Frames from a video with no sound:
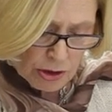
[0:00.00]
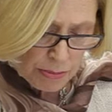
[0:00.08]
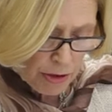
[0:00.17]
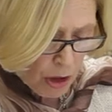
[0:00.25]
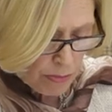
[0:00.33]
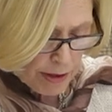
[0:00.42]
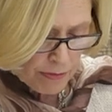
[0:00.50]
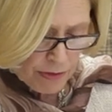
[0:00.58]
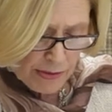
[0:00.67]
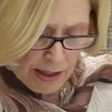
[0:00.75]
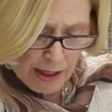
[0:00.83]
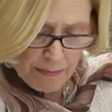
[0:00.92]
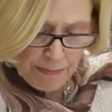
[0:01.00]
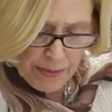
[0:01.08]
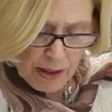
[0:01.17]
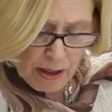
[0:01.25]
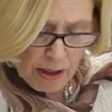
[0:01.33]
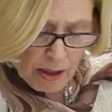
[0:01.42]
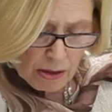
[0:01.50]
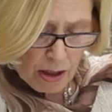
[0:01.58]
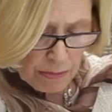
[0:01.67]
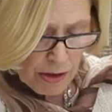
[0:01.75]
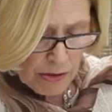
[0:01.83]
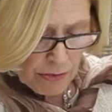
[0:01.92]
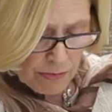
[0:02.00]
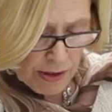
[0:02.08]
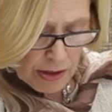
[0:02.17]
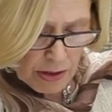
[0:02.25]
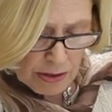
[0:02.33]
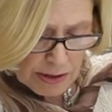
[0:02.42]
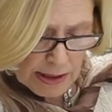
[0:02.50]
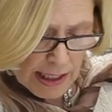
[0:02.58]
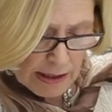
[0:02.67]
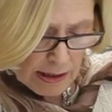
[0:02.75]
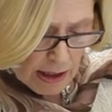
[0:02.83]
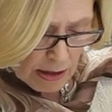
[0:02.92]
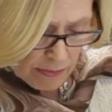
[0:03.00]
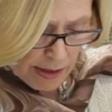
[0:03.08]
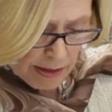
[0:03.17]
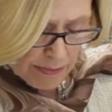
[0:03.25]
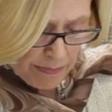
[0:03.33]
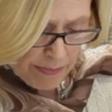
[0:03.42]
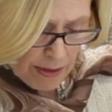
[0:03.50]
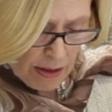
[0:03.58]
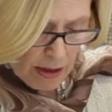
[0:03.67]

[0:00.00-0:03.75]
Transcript: most appropriate for them, along with their figures and coloring.